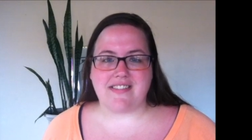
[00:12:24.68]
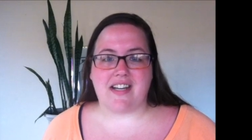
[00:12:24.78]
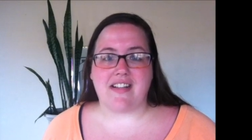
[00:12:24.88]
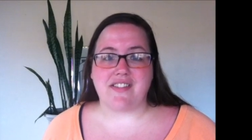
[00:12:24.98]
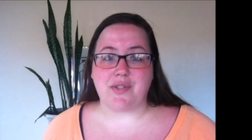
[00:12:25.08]

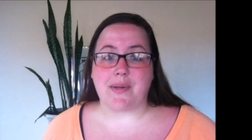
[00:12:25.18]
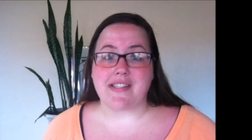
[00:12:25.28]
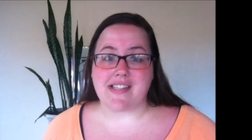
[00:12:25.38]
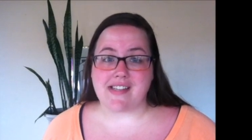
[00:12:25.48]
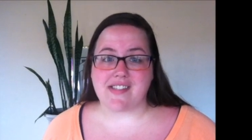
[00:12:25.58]
done to
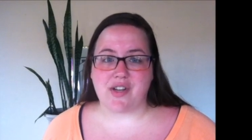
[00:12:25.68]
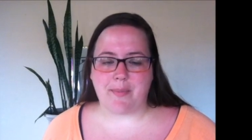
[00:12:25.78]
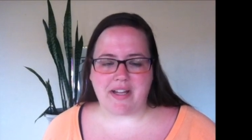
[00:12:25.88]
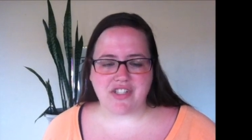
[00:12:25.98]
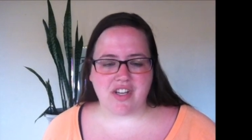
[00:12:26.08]
excess so
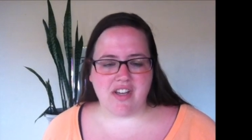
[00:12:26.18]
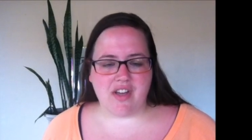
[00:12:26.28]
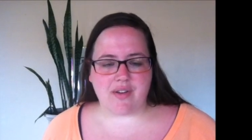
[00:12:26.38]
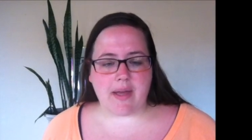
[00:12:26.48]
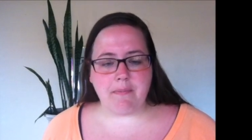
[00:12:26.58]
much.
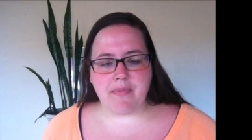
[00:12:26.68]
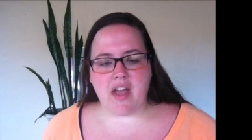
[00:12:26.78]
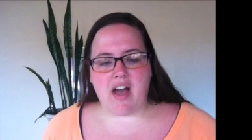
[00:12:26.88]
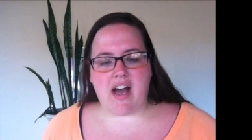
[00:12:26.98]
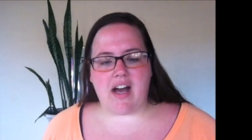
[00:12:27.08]
Okay,
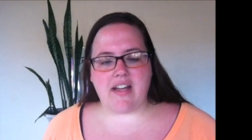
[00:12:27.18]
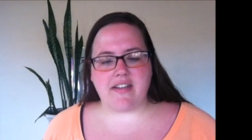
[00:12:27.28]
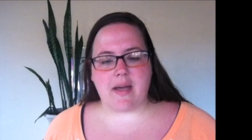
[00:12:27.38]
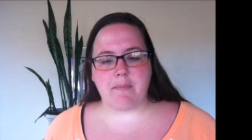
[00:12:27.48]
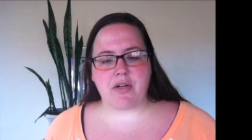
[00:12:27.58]
uh,
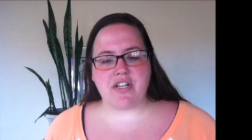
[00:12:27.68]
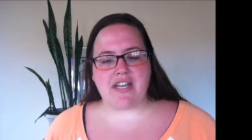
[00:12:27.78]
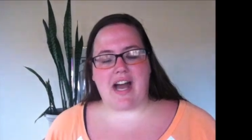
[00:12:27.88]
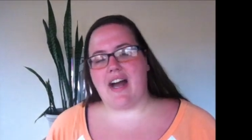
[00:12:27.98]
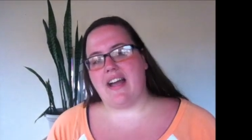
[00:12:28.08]
number
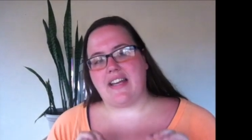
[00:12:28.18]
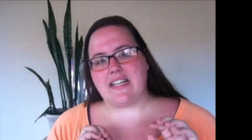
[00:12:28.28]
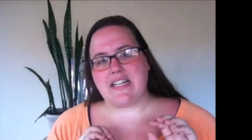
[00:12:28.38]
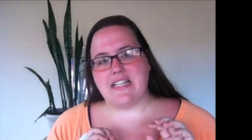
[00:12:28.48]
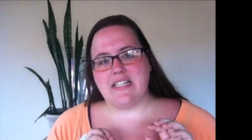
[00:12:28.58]
nine.